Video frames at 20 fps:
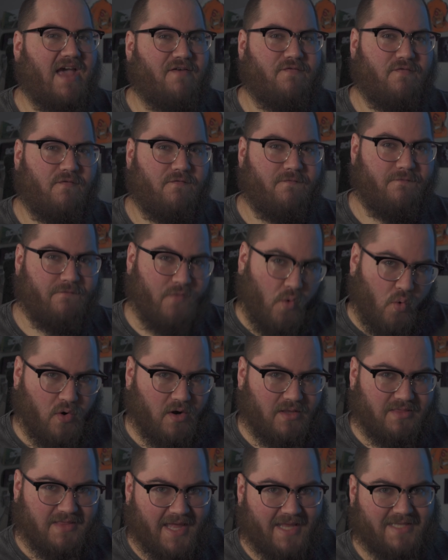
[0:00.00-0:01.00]

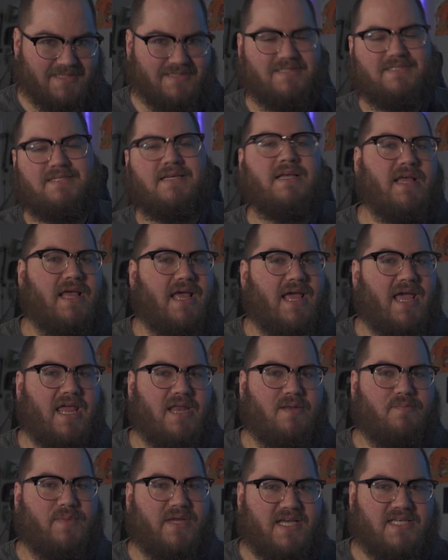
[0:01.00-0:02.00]
f4 lens,
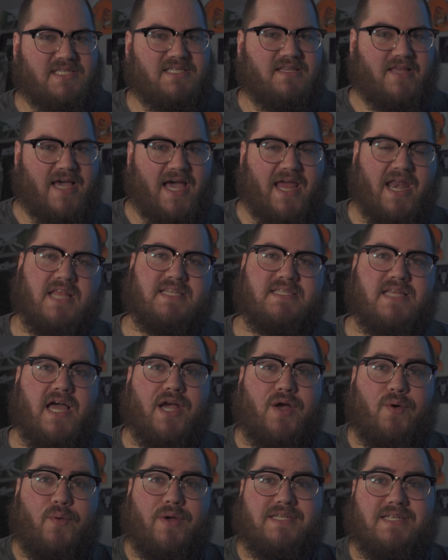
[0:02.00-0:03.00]
and because of that, it's
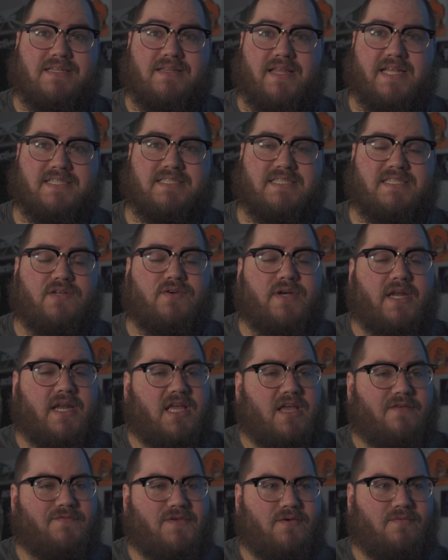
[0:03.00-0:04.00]
still going to
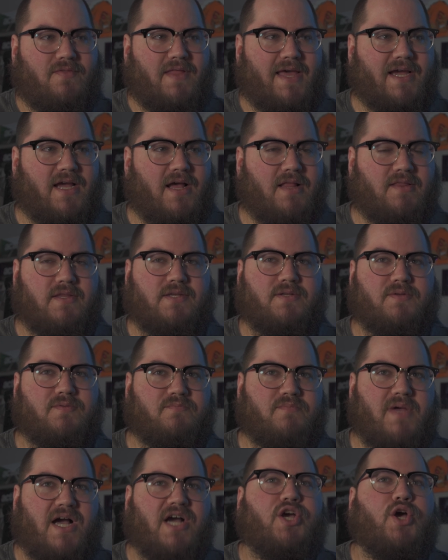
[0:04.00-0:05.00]
give you like a
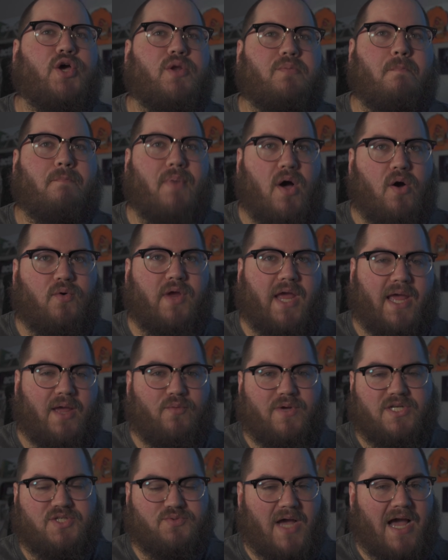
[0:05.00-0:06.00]
good bokeh,
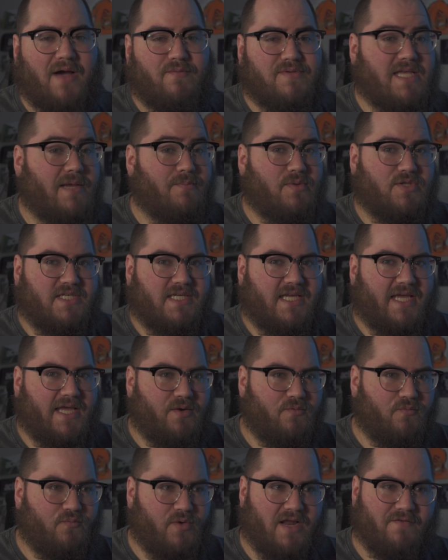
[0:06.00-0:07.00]
which I was able to
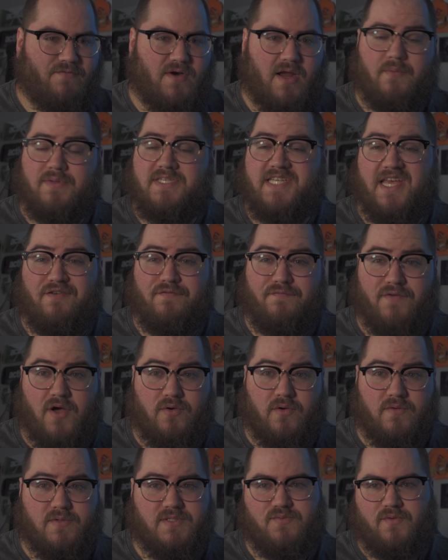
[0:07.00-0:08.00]
get whenever I would take
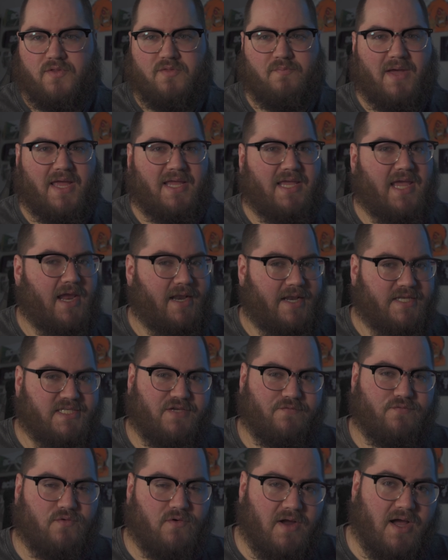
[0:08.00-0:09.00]
photos with my Canon
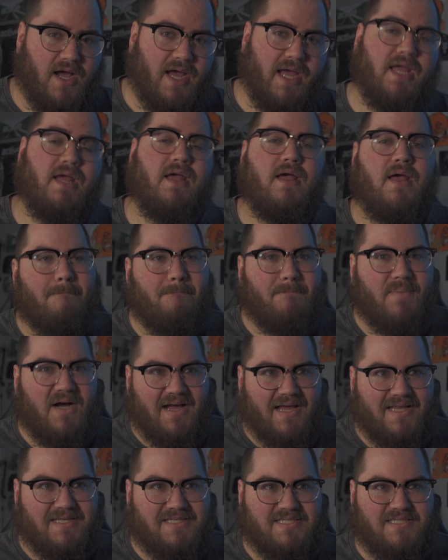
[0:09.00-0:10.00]
T4i.
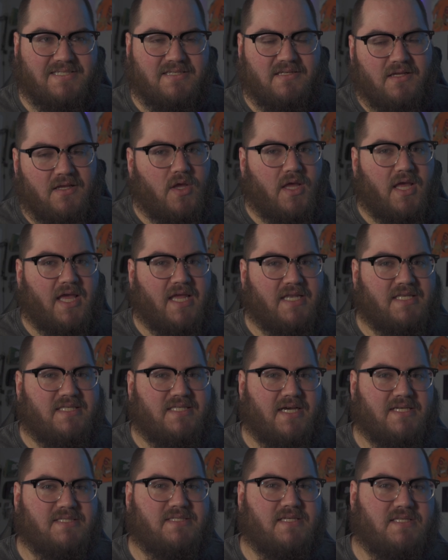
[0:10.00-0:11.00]
But it
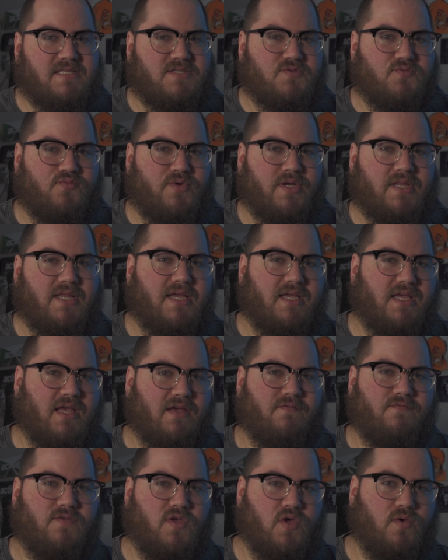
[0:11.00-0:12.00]
doesn't really
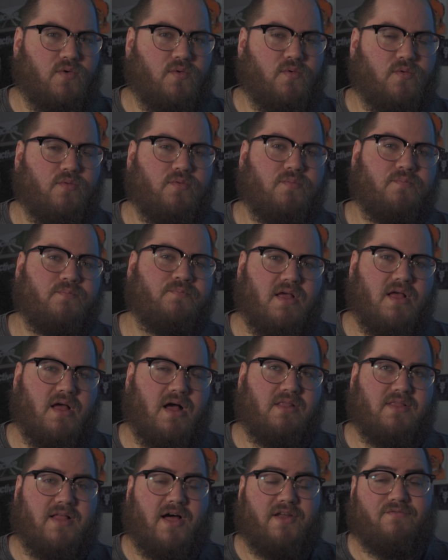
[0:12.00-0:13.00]
give you
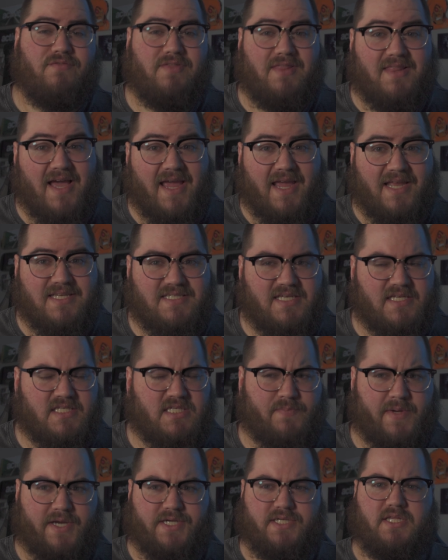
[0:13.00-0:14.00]
a lot of light,
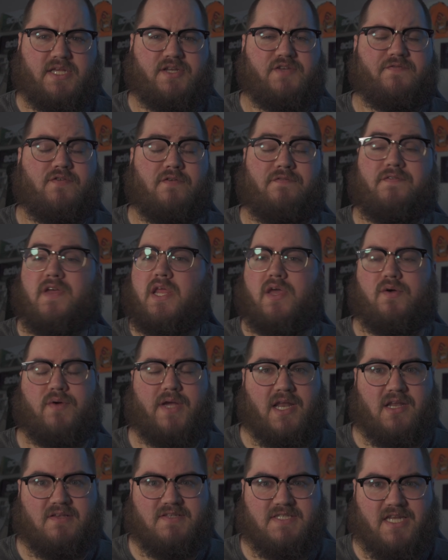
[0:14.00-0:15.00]
especially for video
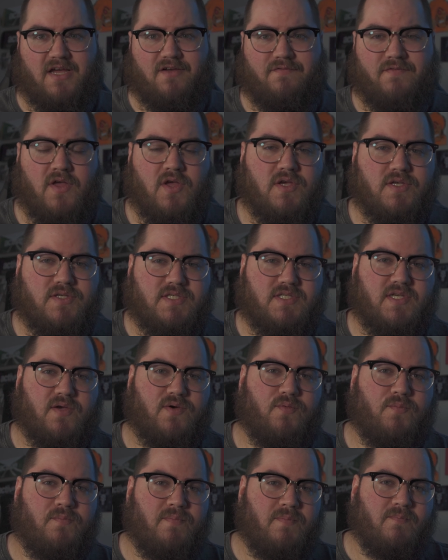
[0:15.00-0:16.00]
kind of stuff.
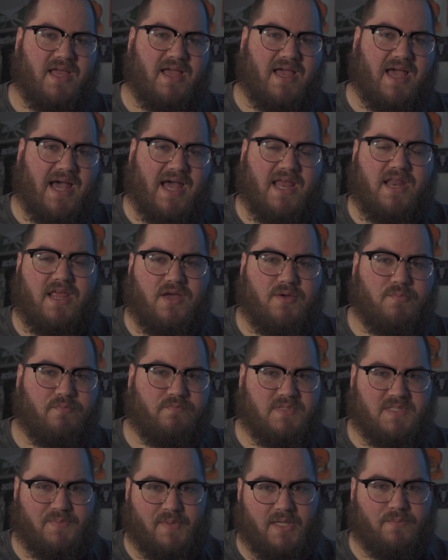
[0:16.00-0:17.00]
So adding a
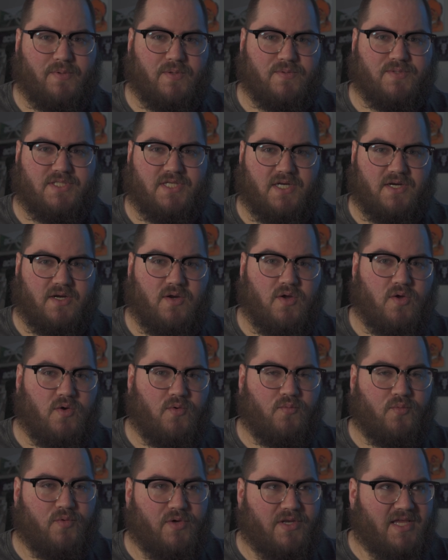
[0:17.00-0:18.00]
speed booster
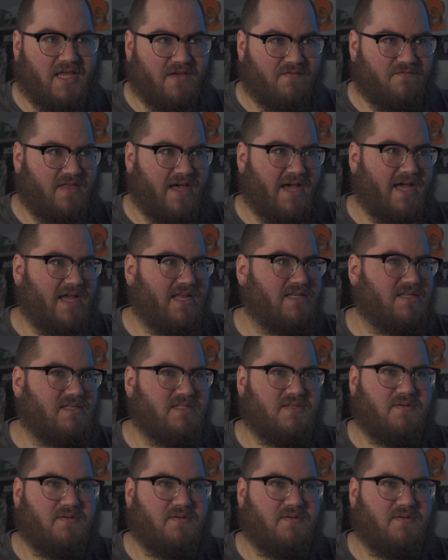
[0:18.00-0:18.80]
would give that